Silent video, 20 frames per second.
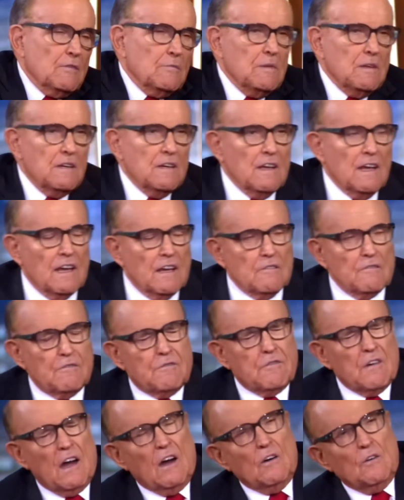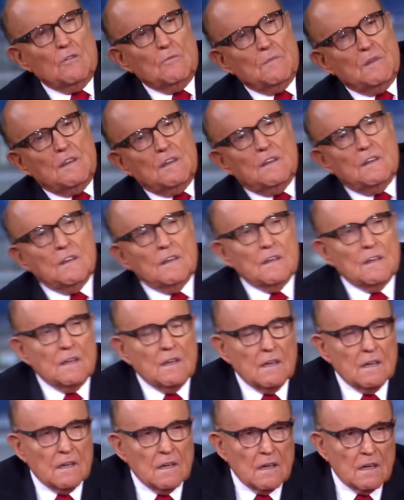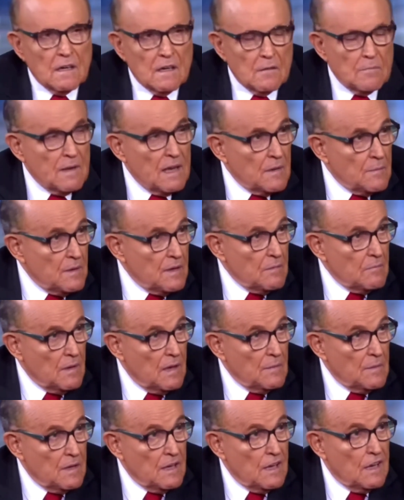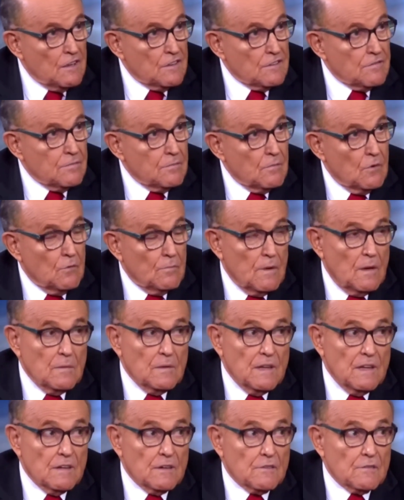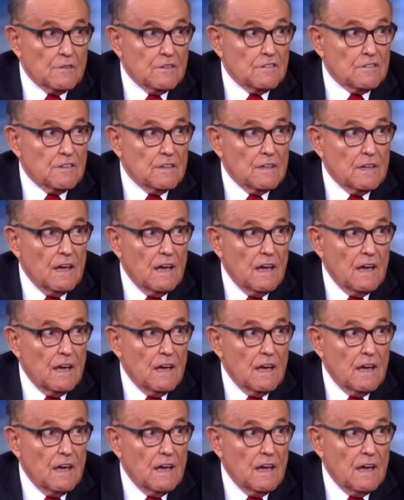me and follow me. Maybe yes, or maybe they increased it.